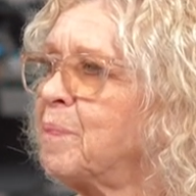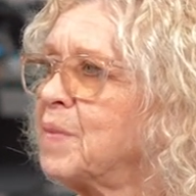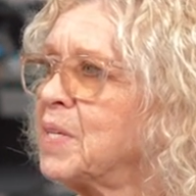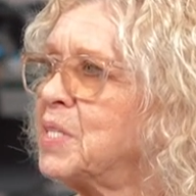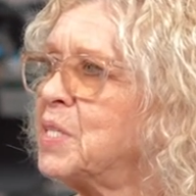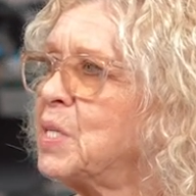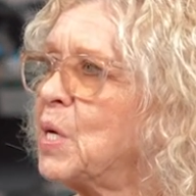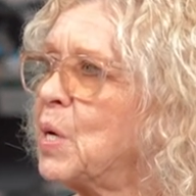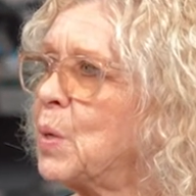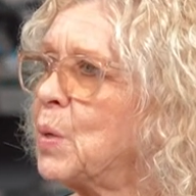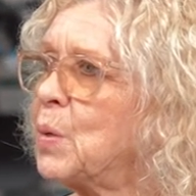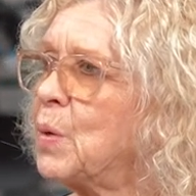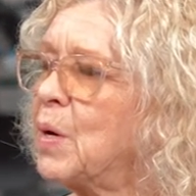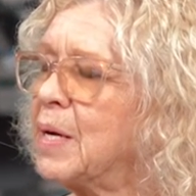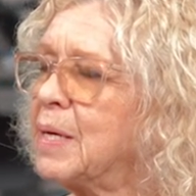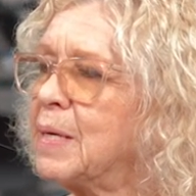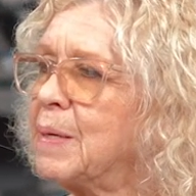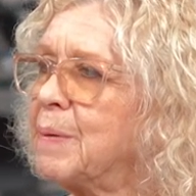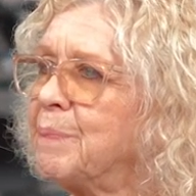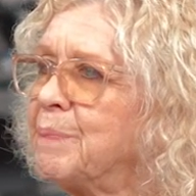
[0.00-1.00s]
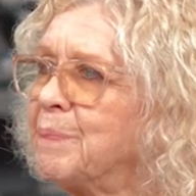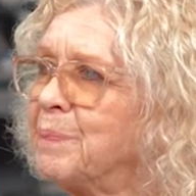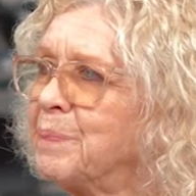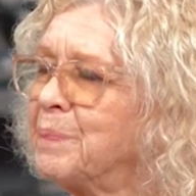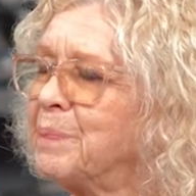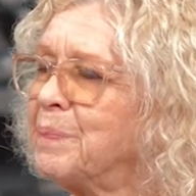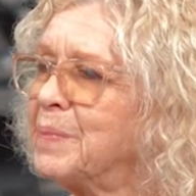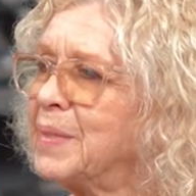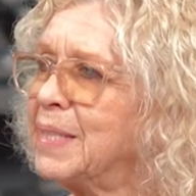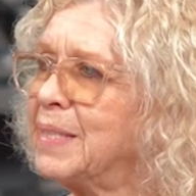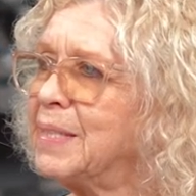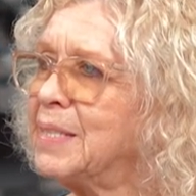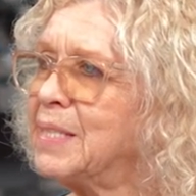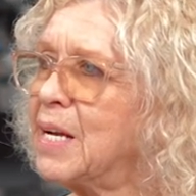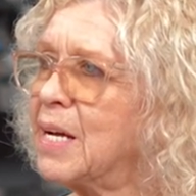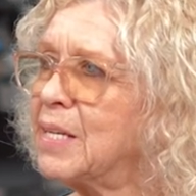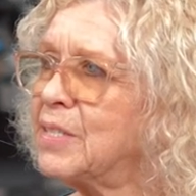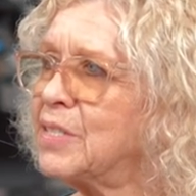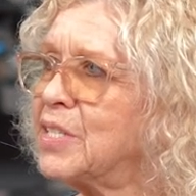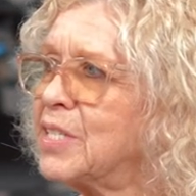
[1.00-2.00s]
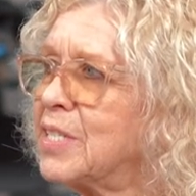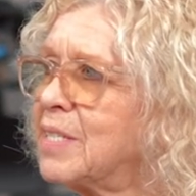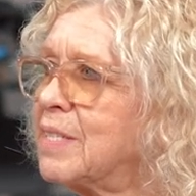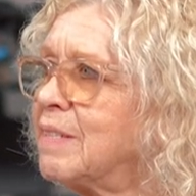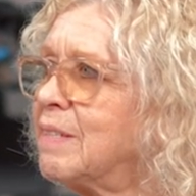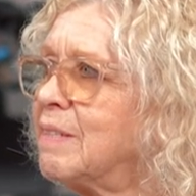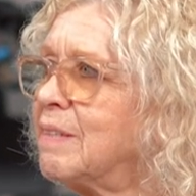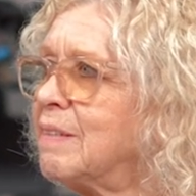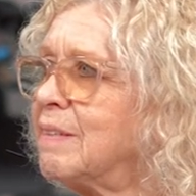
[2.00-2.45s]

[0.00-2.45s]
So um, it's not just